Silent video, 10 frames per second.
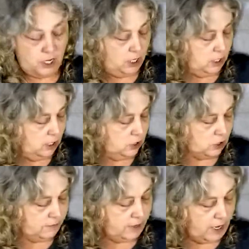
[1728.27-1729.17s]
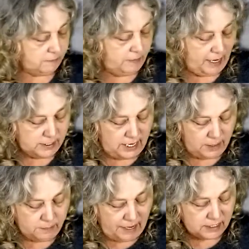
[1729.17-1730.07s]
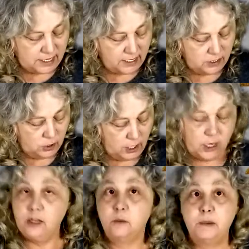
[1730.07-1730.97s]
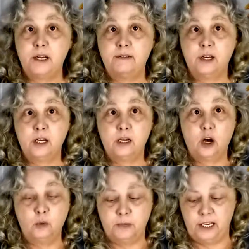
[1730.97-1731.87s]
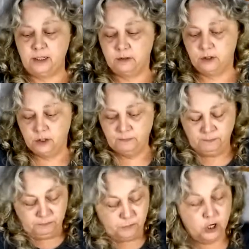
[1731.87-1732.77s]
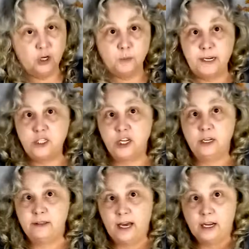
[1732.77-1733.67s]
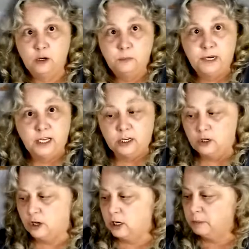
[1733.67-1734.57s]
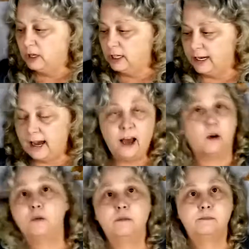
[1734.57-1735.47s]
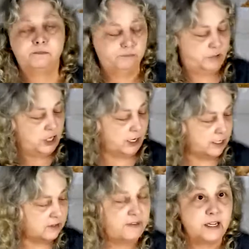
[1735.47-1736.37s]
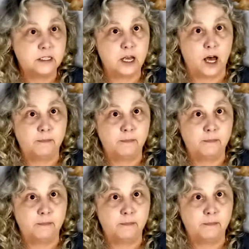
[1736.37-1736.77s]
So you've got back tack, and you've got a little bit of a opening. You're going to reach into that opening and you're going to pull it out till it's face up.